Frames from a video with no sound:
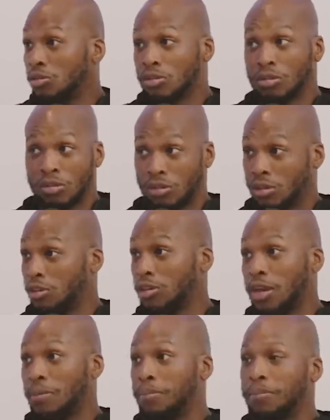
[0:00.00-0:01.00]
So it's
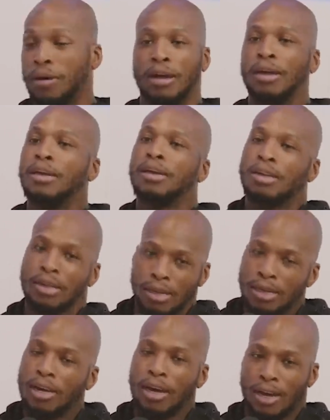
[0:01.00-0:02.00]
them. Yeah. But
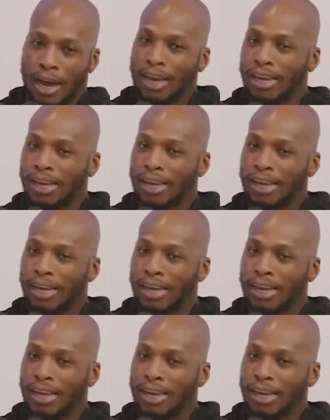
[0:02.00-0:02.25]
I